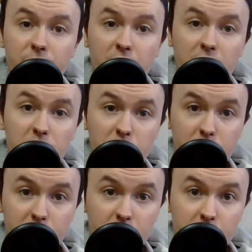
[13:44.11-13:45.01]
and the middle
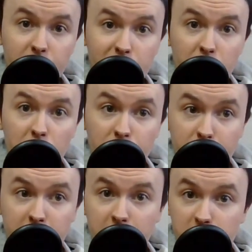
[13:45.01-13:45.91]
finger from
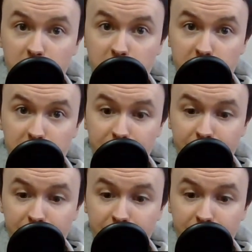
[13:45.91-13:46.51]
English archers.